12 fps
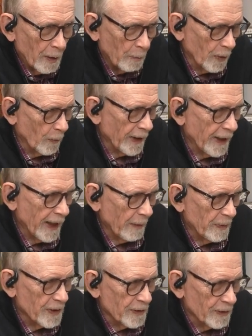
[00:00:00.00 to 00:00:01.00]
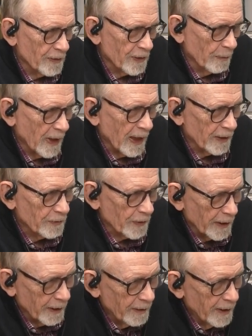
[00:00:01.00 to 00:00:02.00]
But what happens in
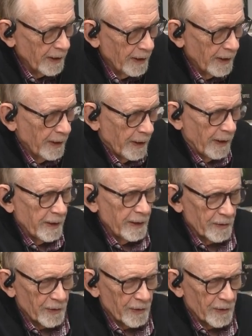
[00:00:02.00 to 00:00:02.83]
Sumatra is